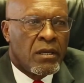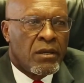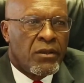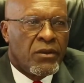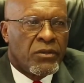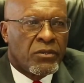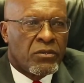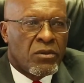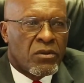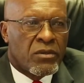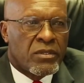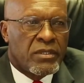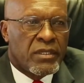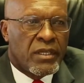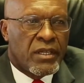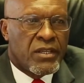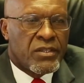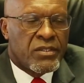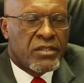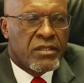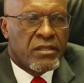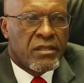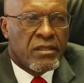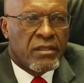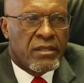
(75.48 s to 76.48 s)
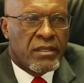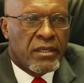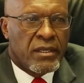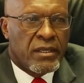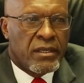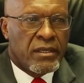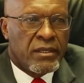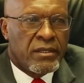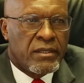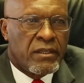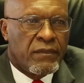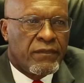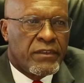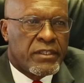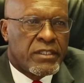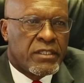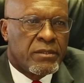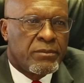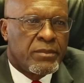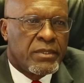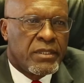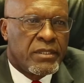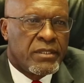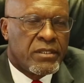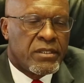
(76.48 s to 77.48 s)
Recognizing the
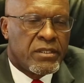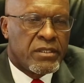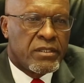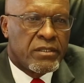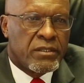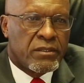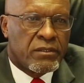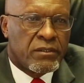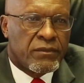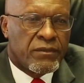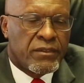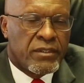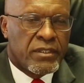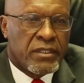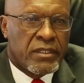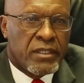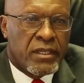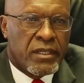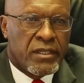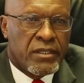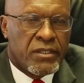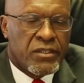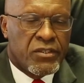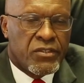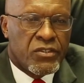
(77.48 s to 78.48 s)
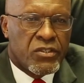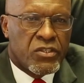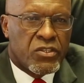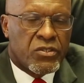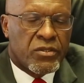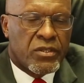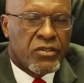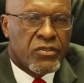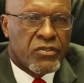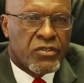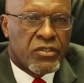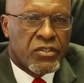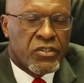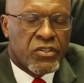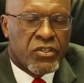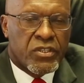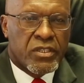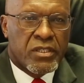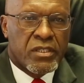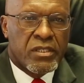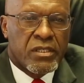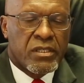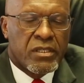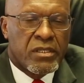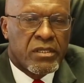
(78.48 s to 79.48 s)
inevitability of the energy
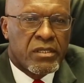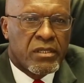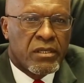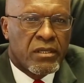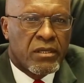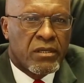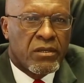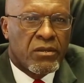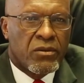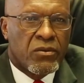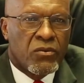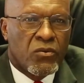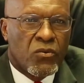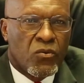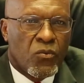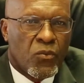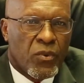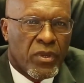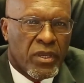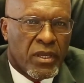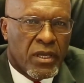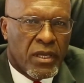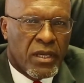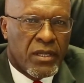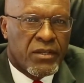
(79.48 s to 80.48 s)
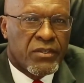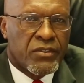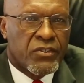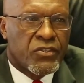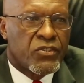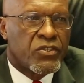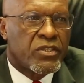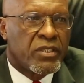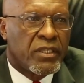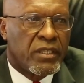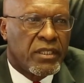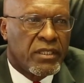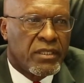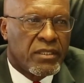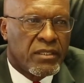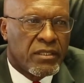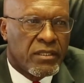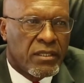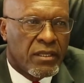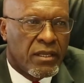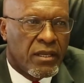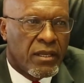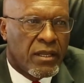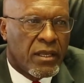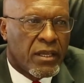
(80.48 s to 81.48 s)
transition, we
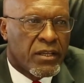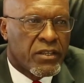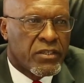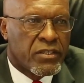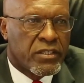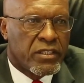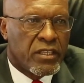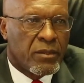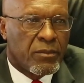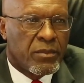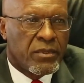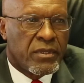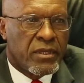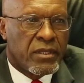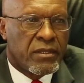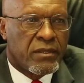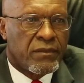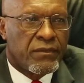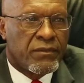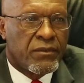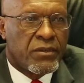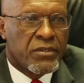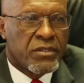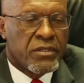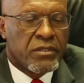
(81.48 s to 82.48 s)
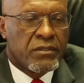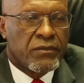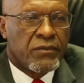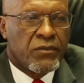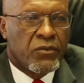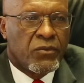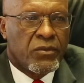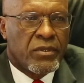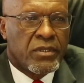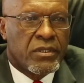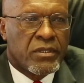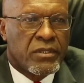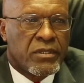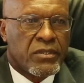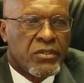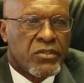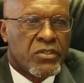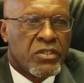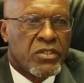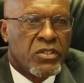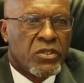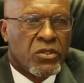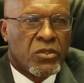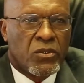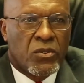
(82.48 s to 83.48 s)
understand and accept that fossil fuel
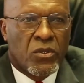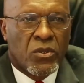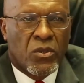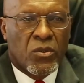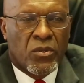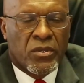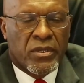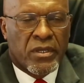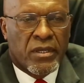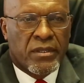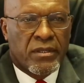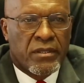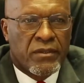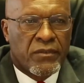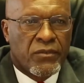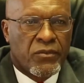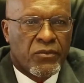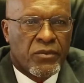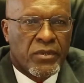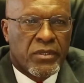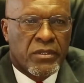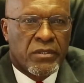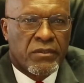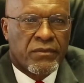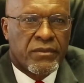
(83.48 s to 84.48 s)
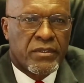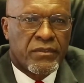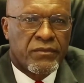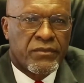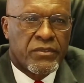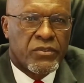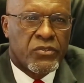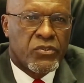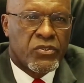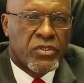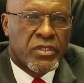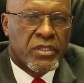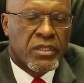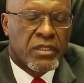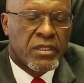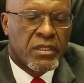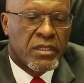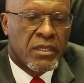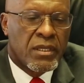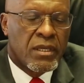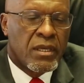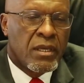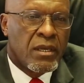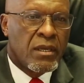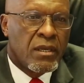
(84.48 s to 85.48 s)
is no longer the fuel of the future,
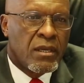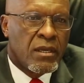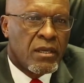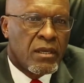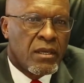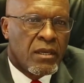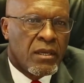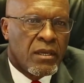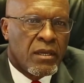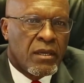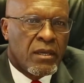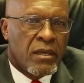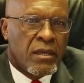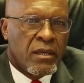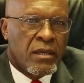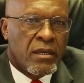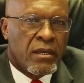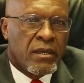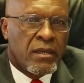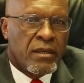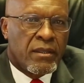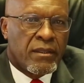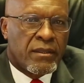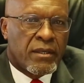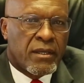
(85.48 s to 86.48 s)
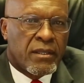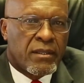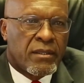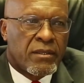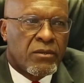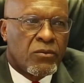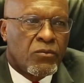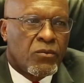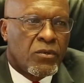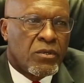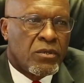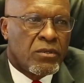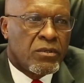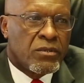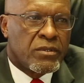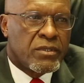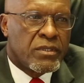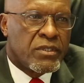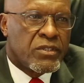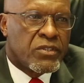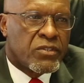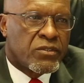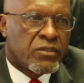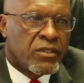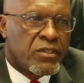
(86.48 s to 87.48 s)
and that the world
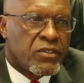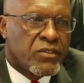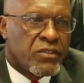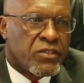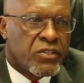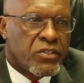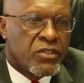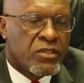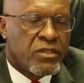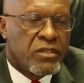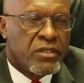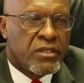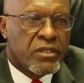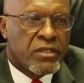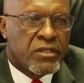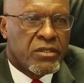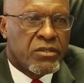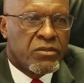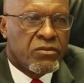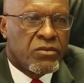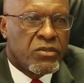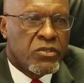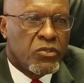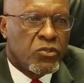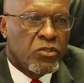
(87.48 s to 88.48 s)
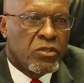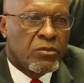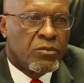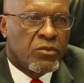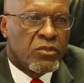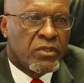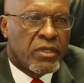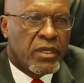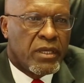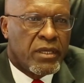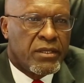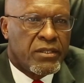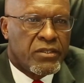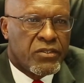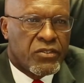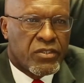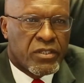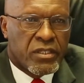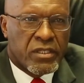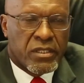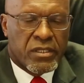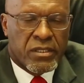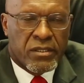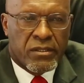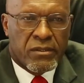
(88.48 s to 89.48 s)
is transitioning to renewable
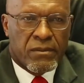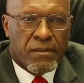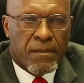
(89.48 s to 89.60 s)
energy.